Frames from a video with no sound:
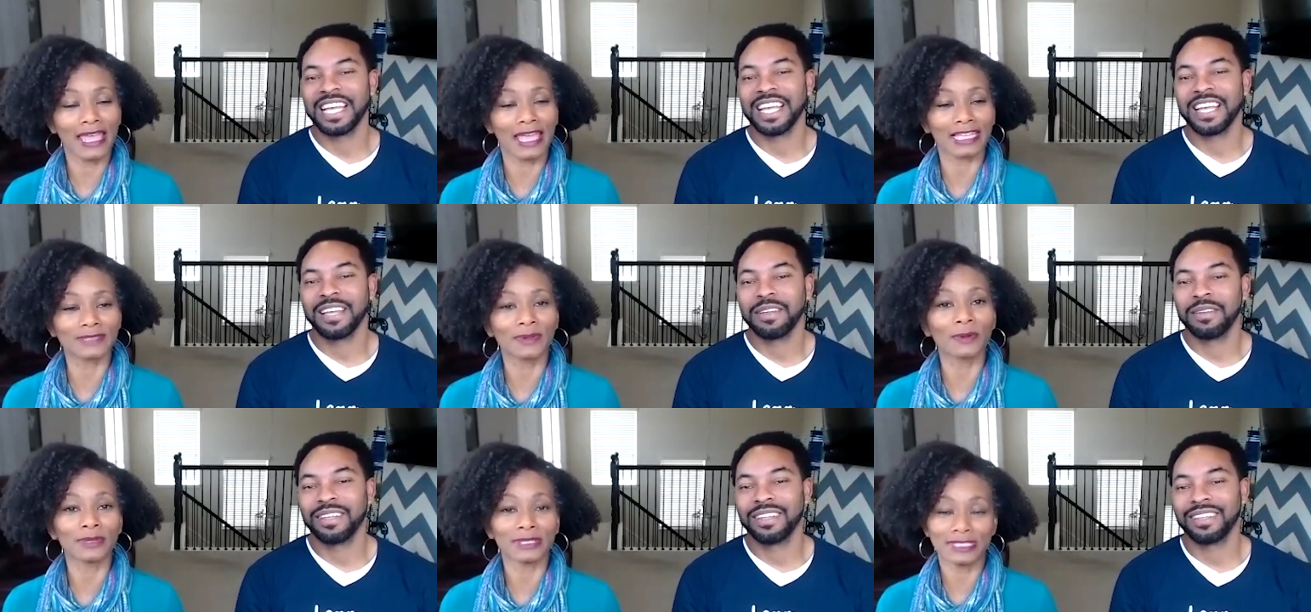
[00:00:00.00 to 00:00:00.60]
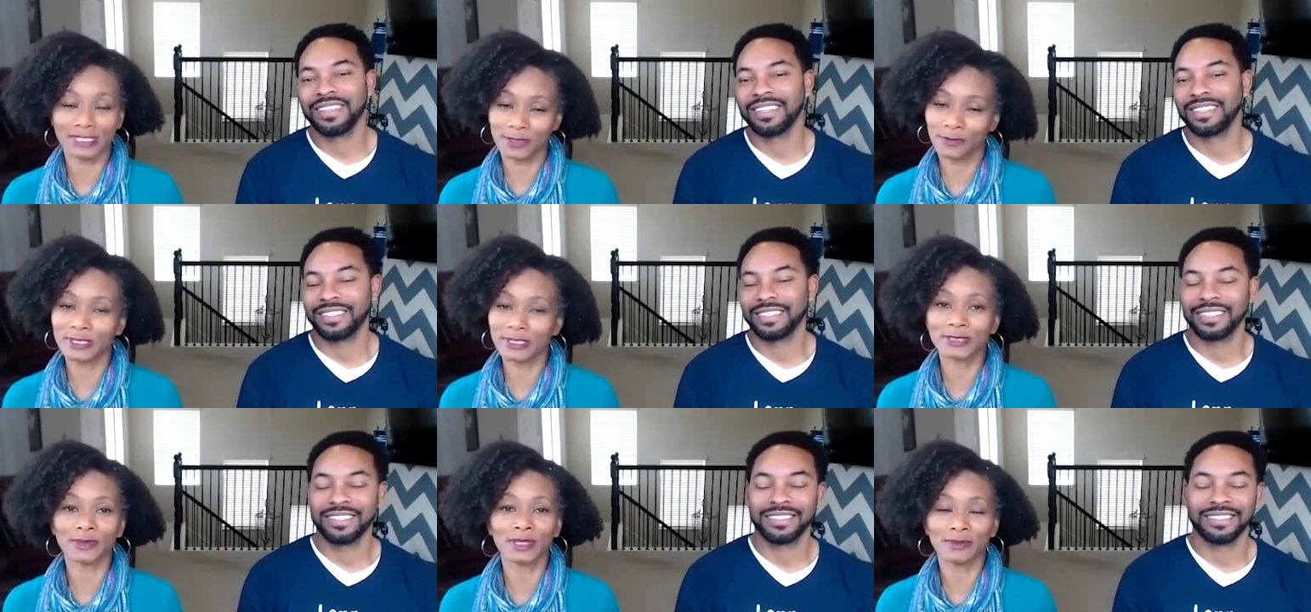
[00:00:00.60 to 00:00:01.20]
Speaker 1: next, but we just
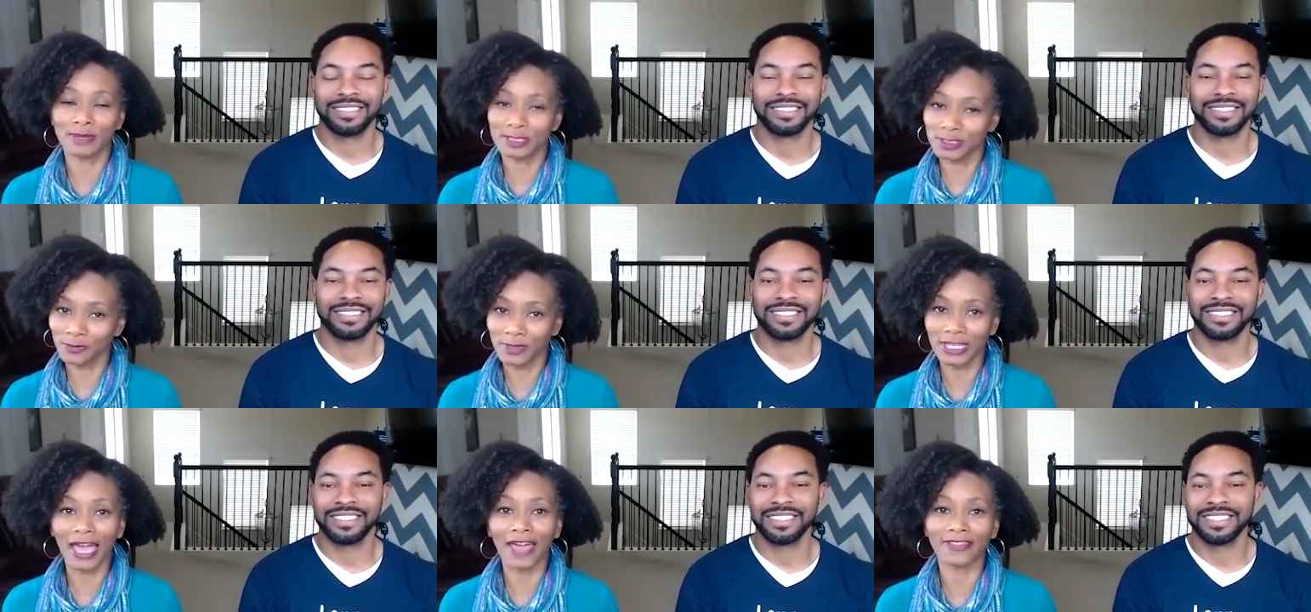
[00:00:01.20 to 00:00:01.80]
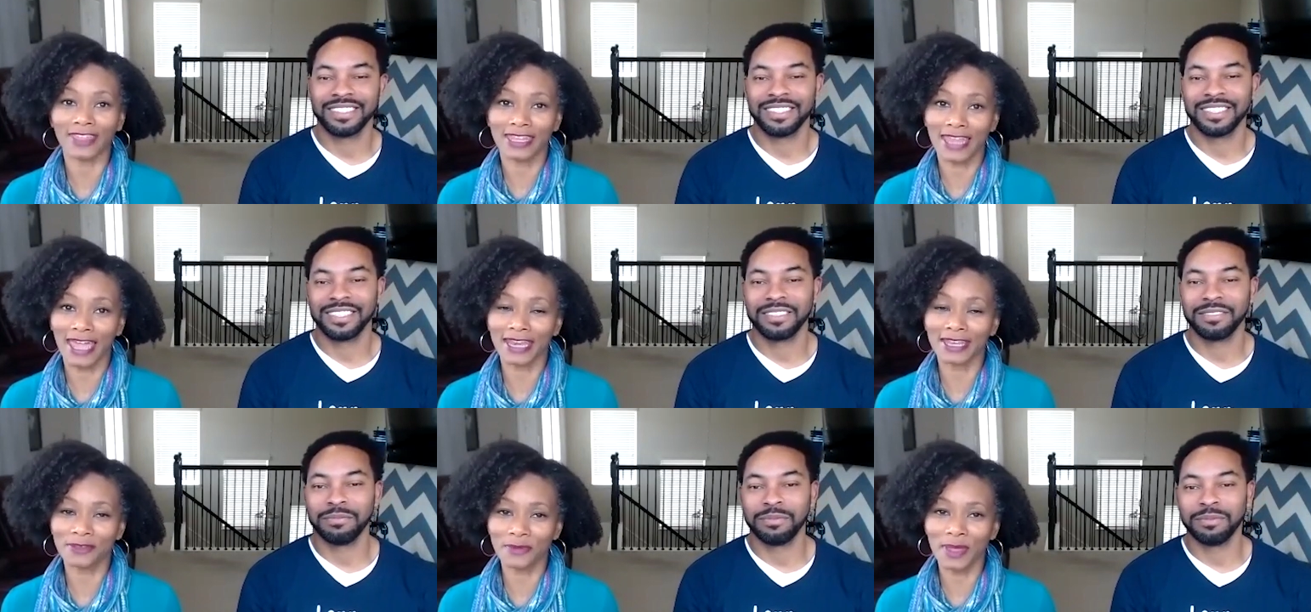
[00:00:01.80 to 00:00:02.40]
want to make sure we got that
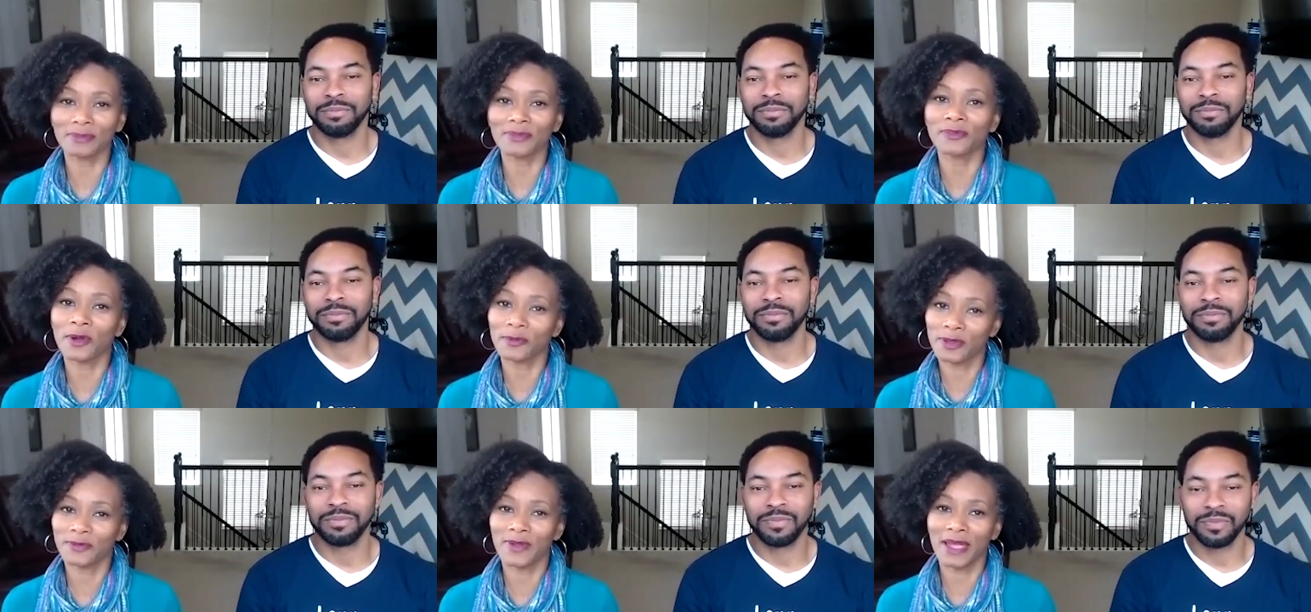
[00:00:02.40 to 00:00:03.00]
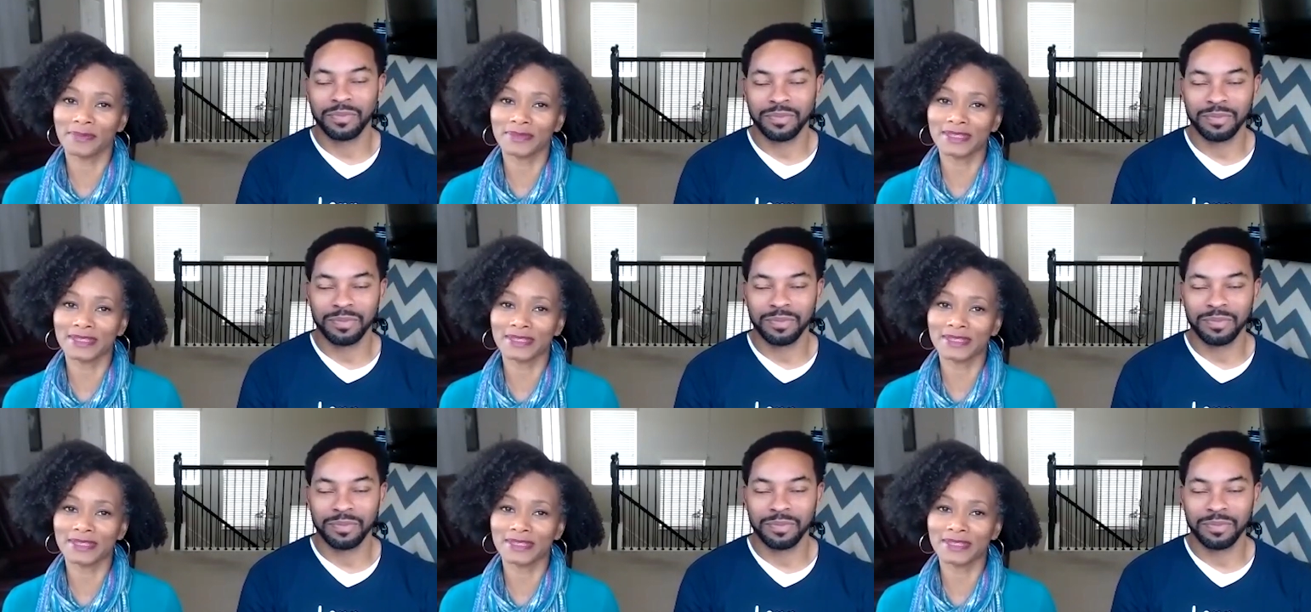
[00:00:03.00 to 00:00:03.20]
out of the way before we wrap